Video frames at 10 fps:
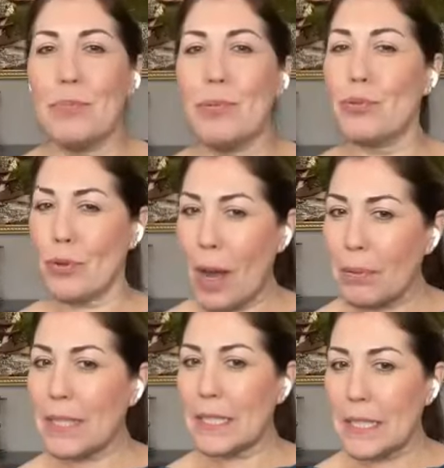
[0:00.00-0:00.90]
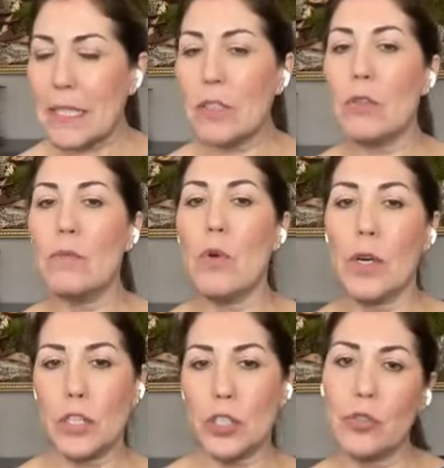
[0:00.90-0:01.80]
probably a little
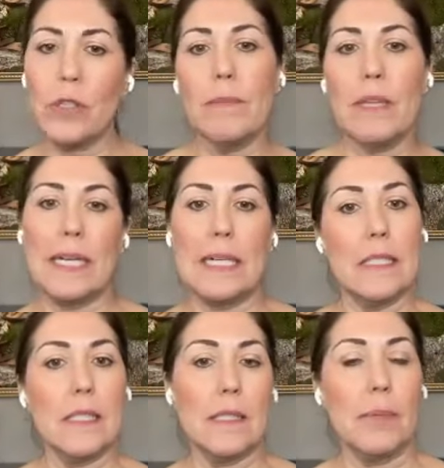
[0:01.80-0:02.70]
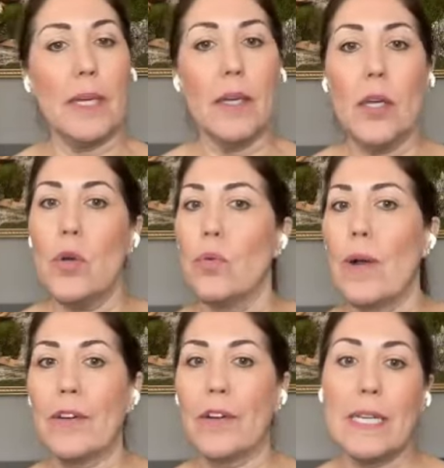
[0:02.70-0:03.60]
more extreme than it needs to be,
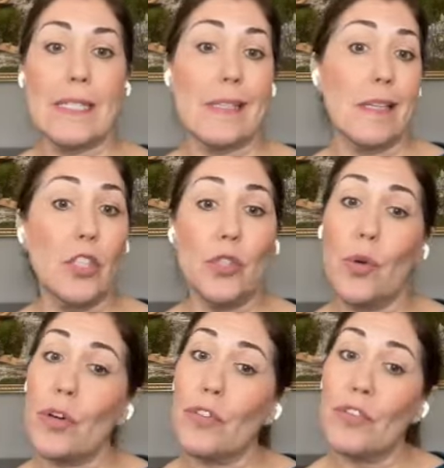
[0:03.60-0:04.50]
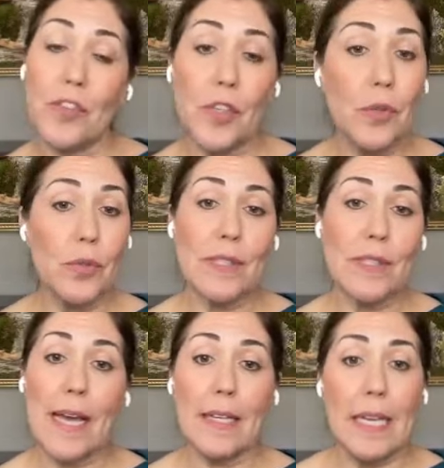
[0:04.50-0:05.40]
whether it's a short fuse
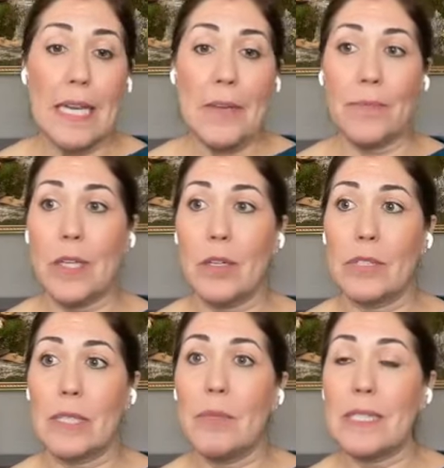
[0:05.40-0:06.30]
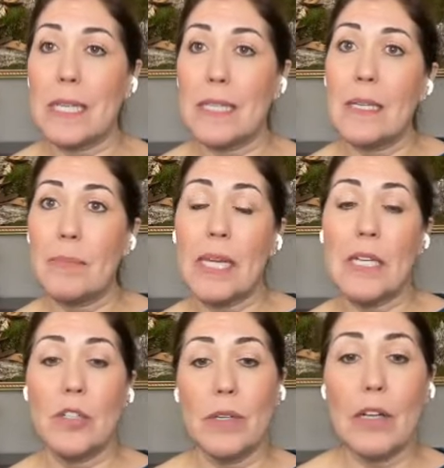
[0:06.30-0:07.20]
that, someone said something
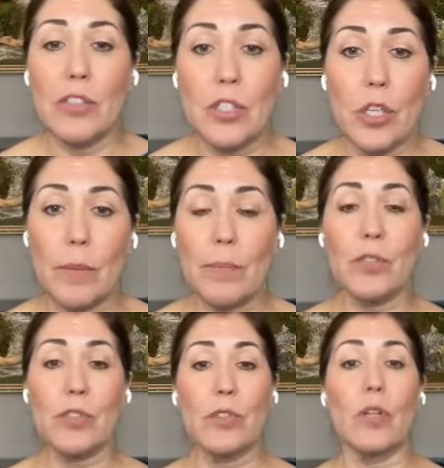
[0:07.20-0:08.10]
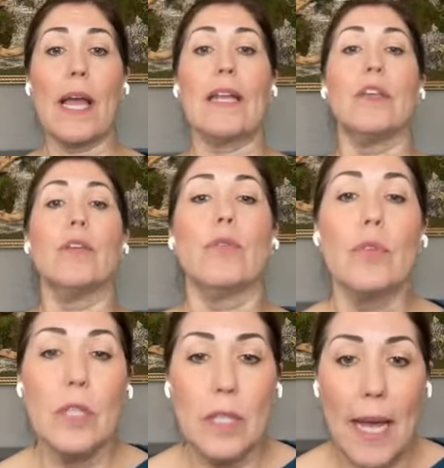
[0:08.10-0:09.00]
and you now just took it personal and
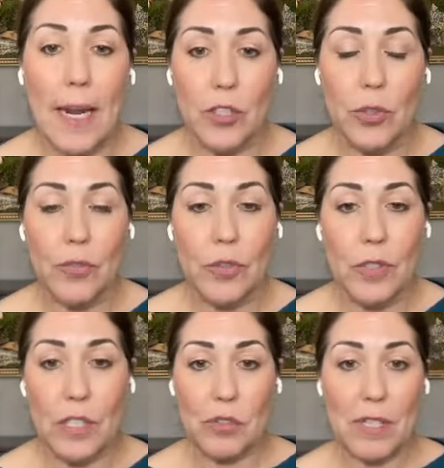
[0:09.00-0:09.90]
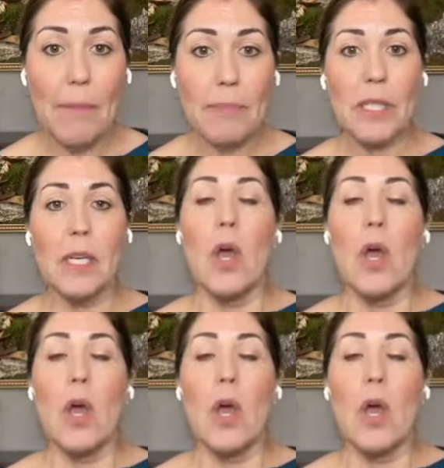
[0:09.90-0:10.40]
you had a short fuse and you snapped,